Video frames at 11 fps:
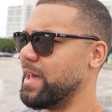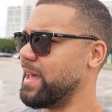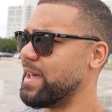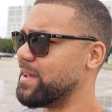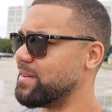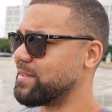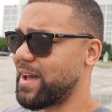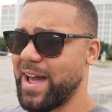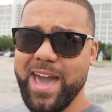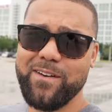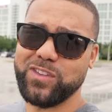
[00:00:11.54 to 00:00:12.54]
And
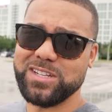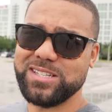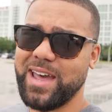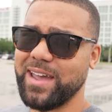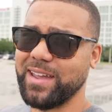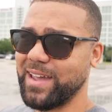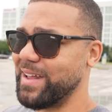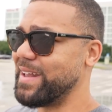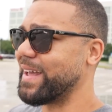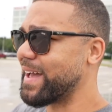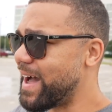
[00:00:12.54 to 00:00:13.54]
I have to say, and
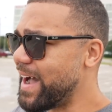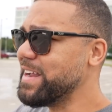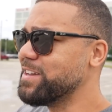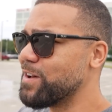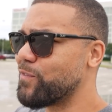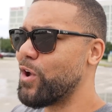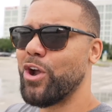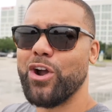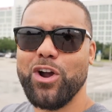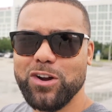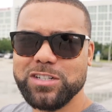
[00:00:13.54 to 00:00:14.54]
it kind of
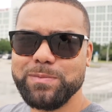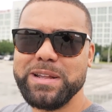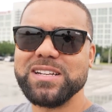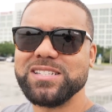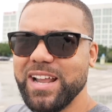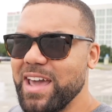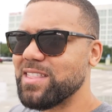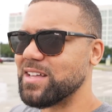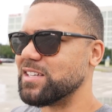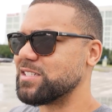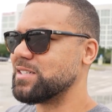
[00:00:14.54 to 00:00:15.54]
hurts me to say
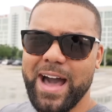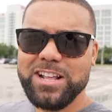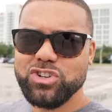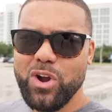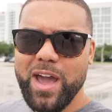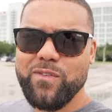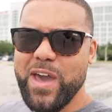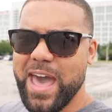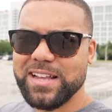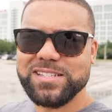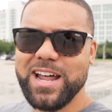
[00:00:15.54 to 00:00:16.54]
this, IDrive
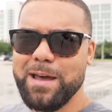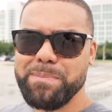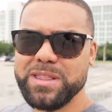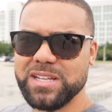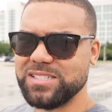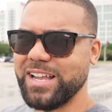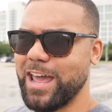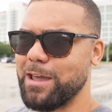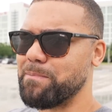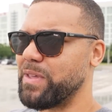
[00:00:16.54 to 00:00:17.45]
has not been the same.